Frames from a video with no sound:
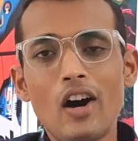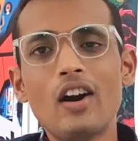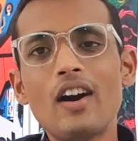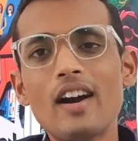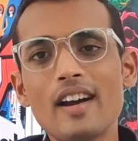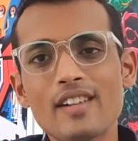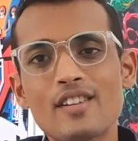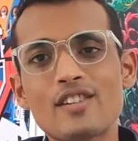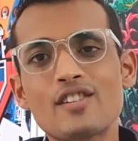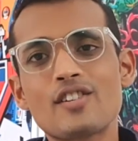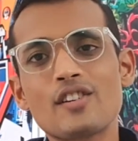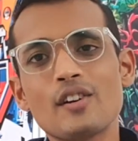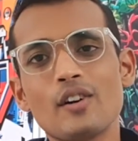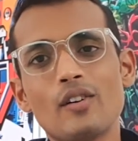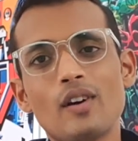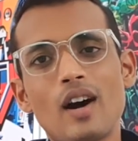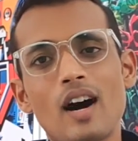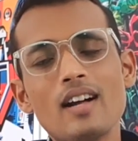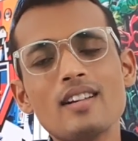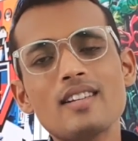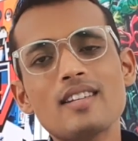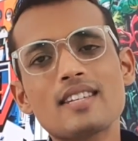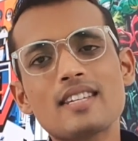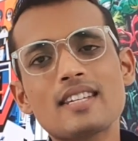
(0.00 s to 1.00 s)
All right, so
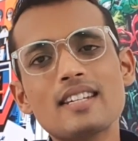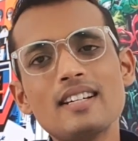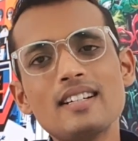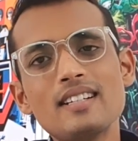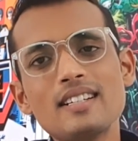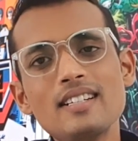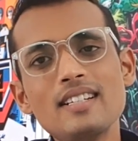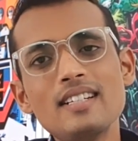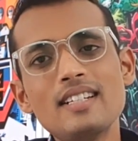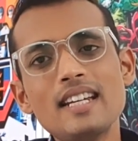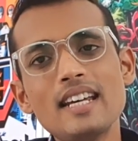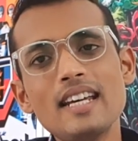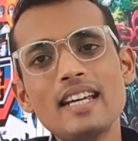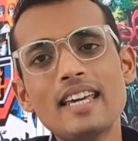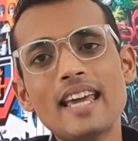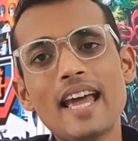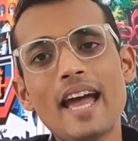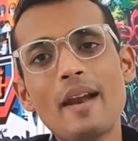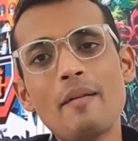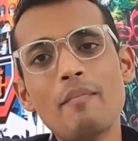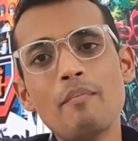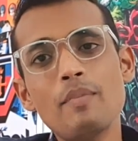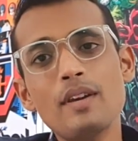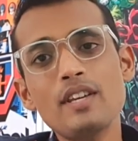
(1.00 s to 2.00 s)
uncertainty
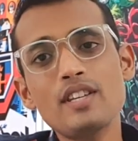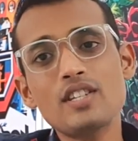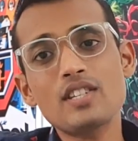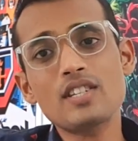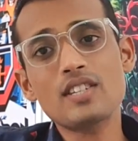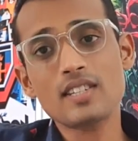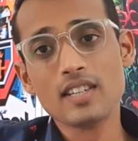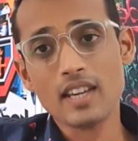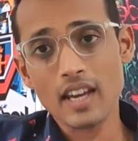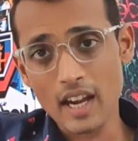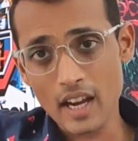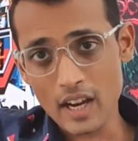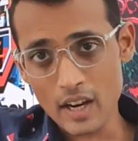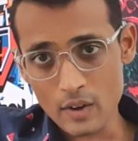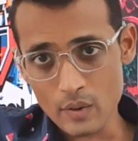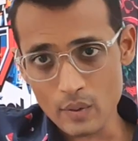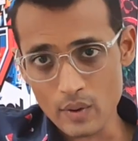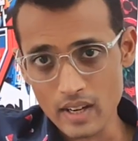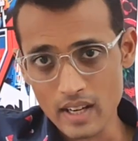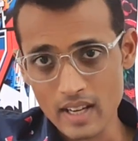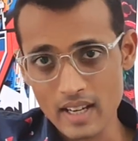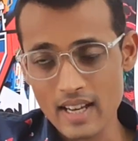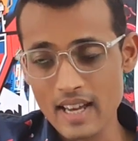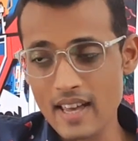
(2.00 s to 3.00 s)
can be
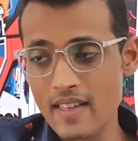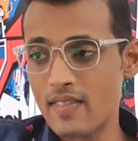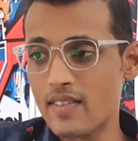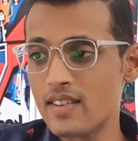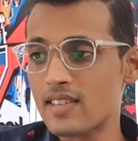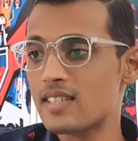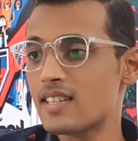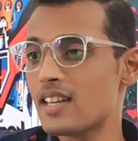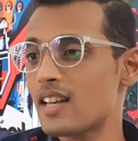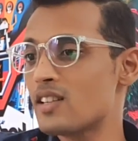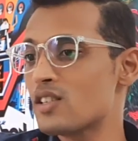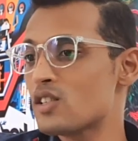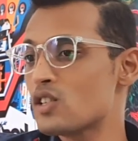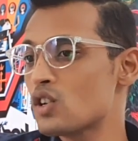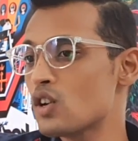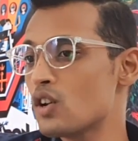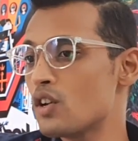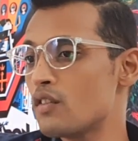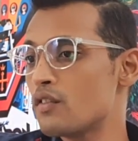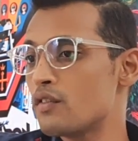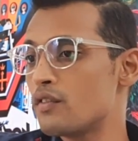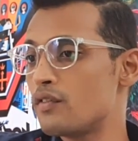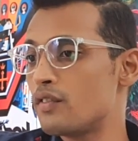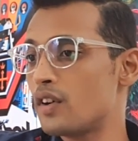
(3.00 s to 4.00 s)
scary in the sense
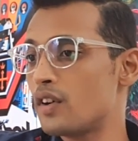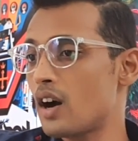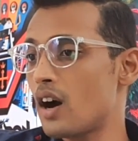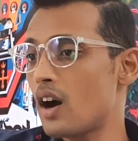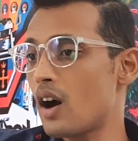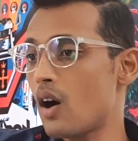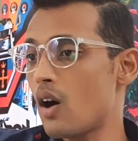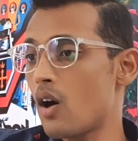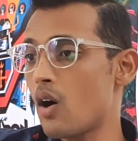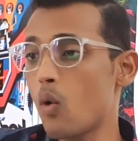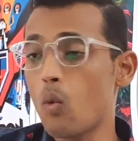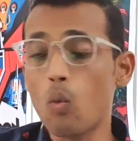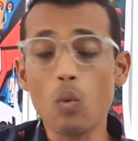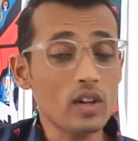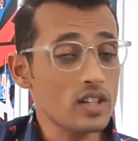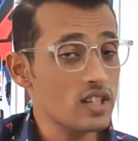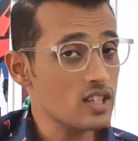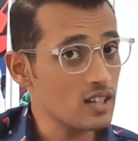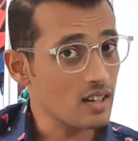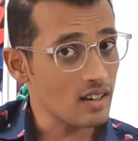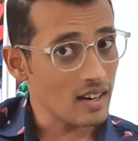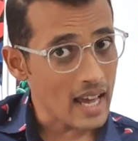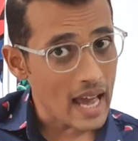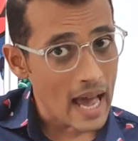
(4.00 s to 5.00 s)
of what's
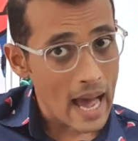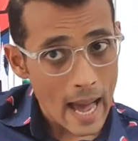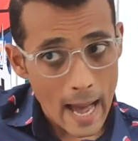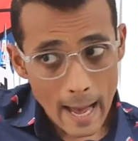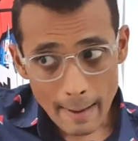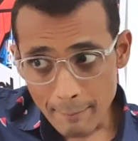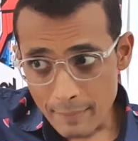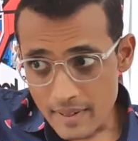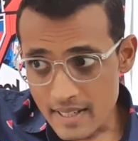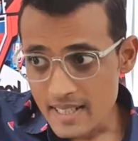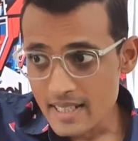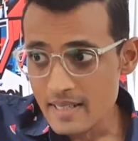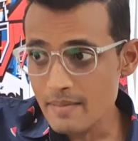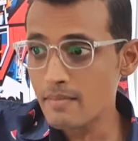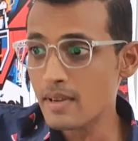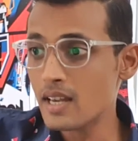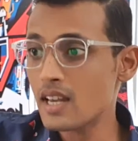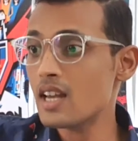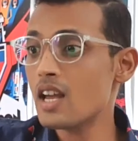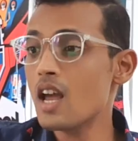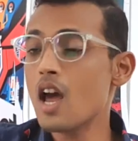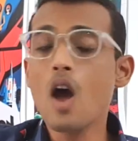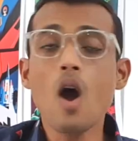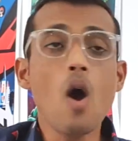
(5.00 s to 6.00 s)
going to happen to
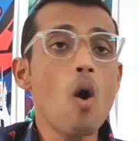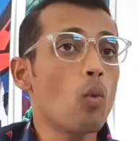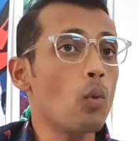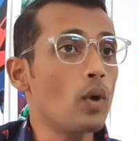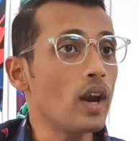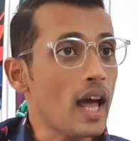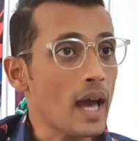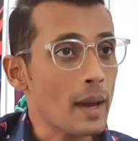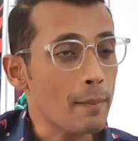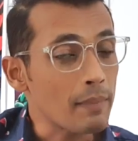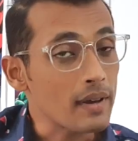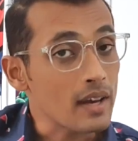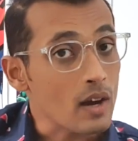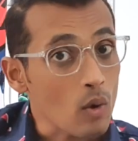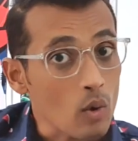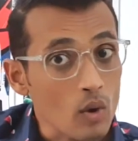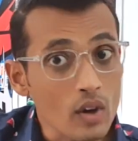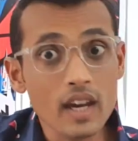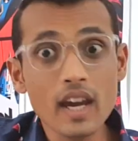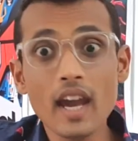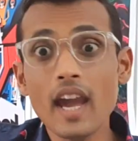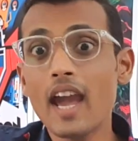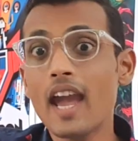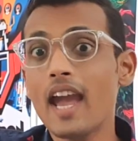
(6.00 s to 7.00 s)
me. Will I be
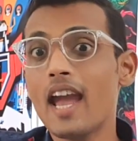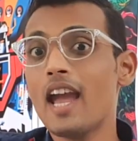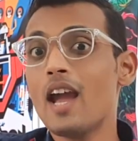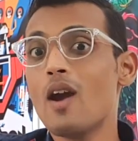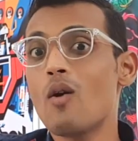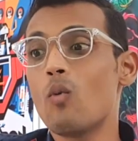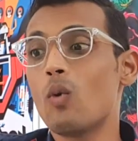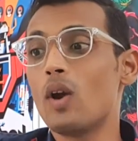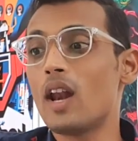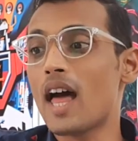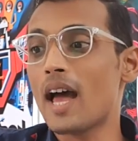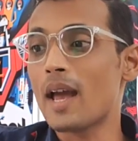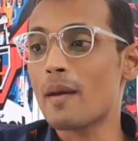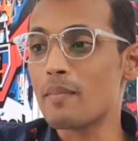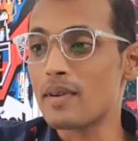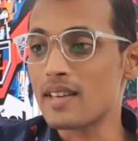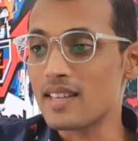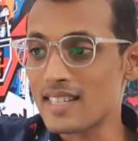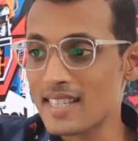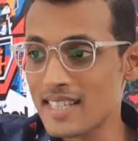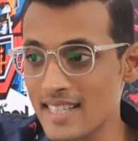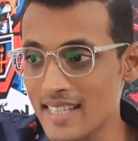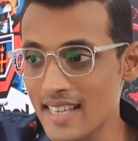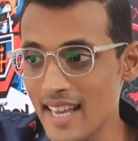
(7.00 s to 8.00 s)
okay? Will I be
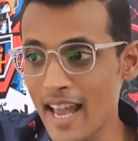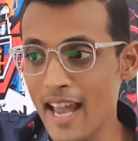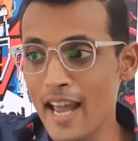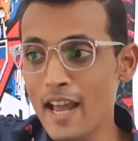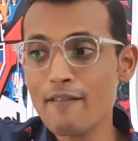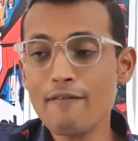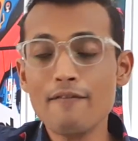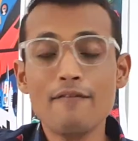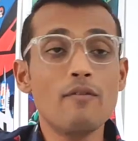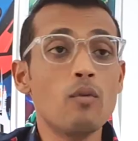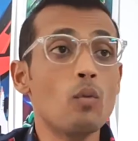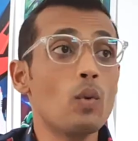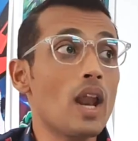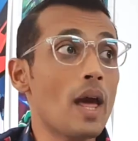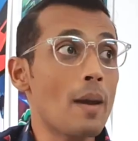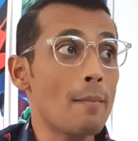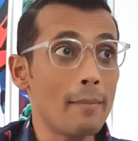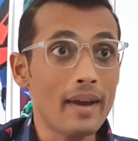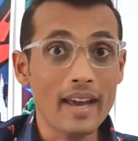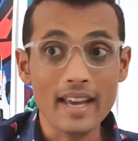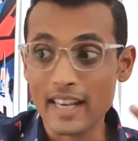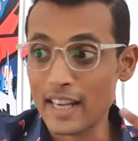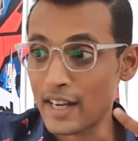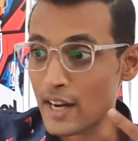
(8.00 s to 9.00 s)
safe? Will I
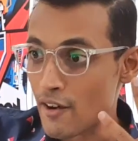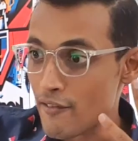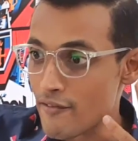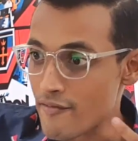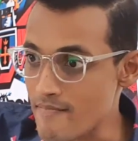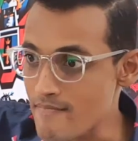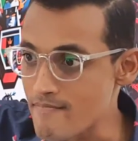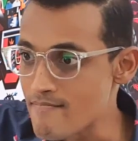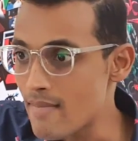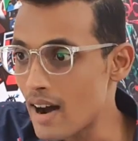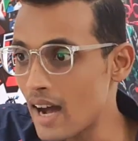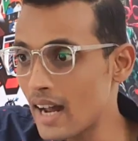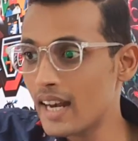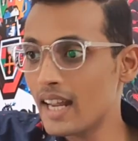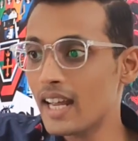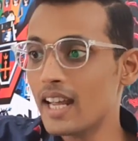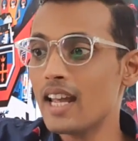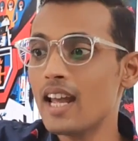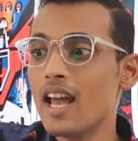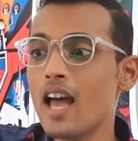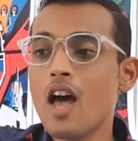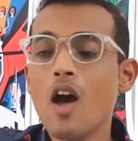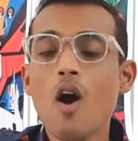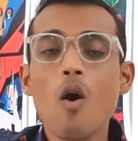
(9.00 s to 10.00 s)
make enough
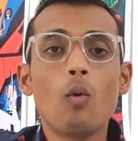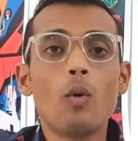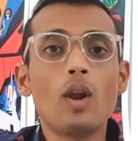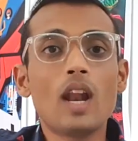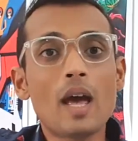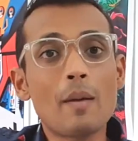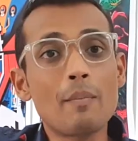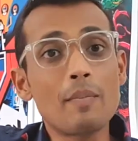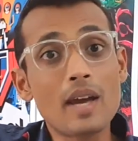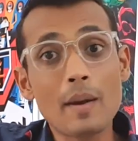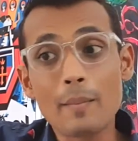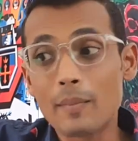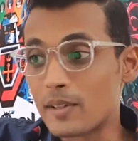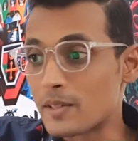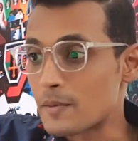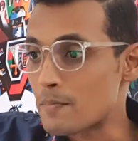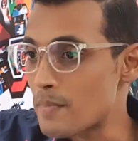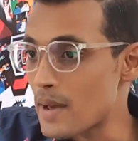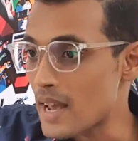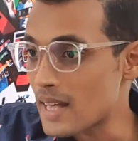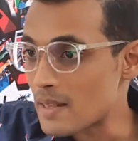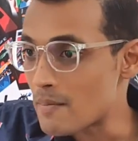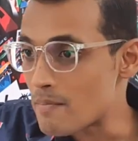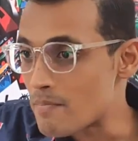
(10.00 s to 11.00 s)
money? Will I be able to
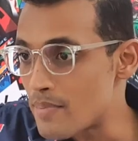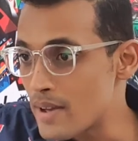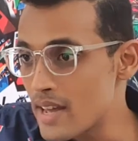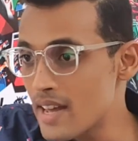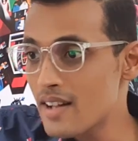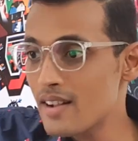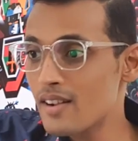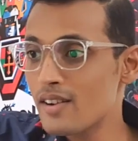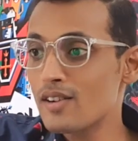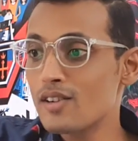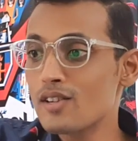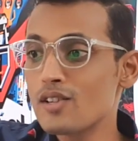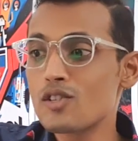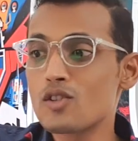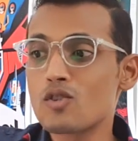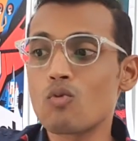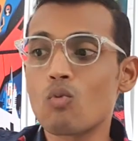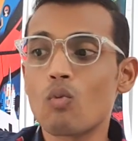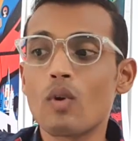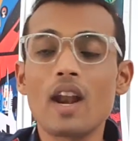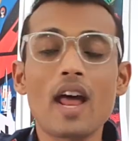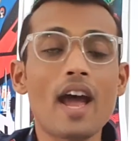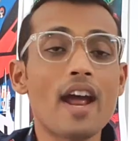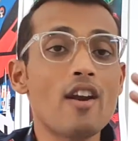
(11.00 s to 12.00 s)
pay the bills?
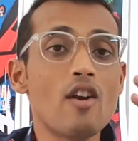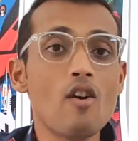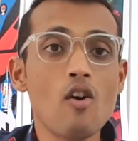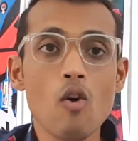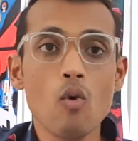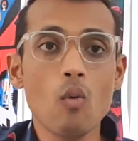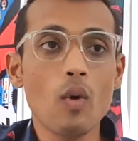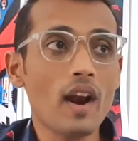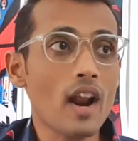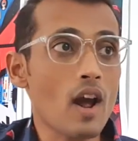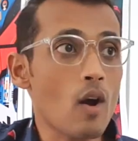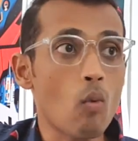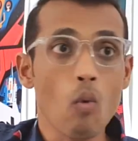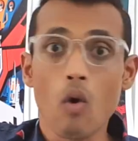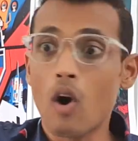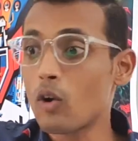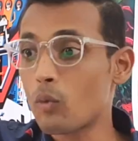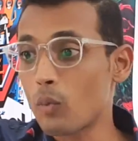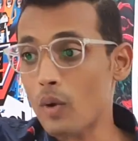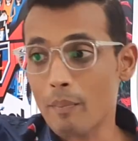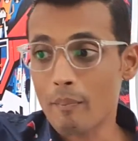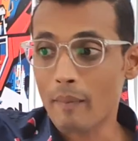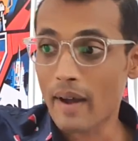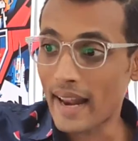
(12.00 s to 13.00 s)
Will I know what I
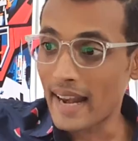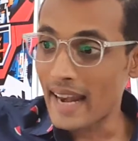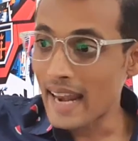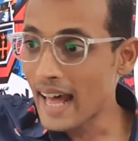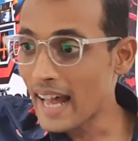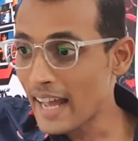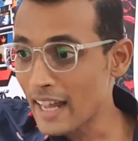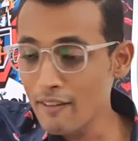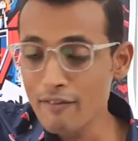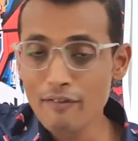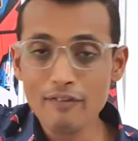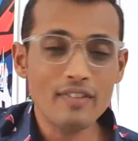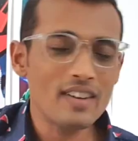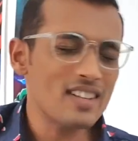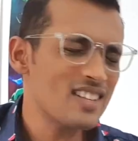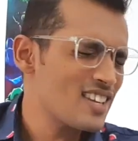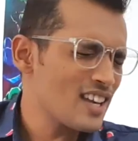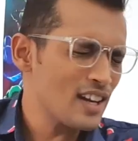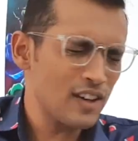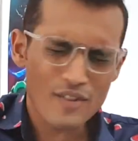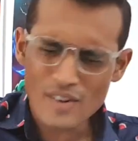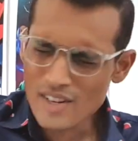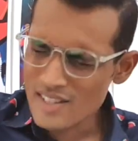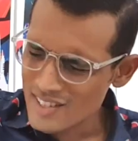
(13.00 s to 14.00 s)
want with my life,
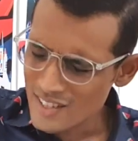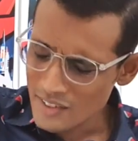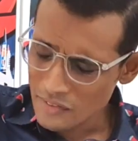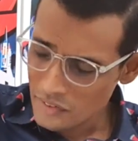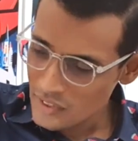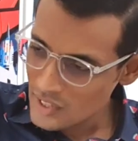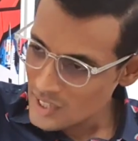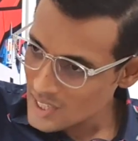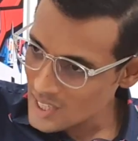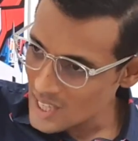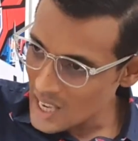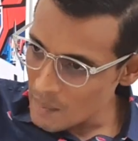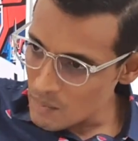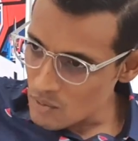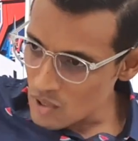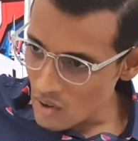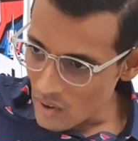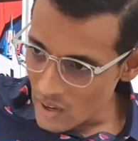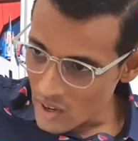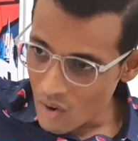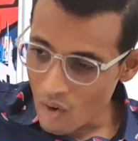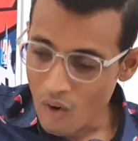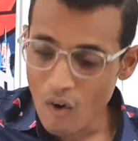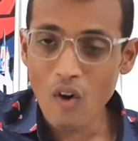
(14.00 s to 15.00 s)
etc., etc.? It just keeps
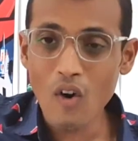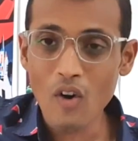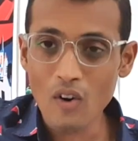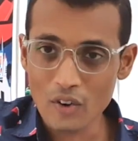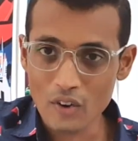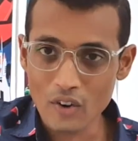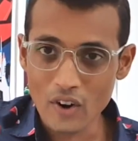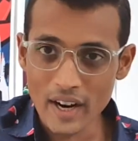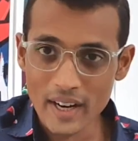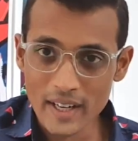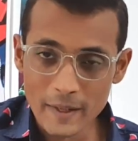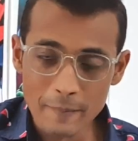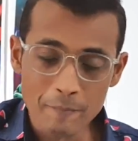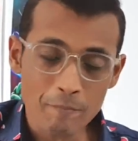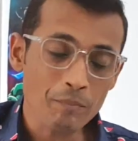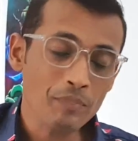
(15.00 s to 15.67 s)
going on, right?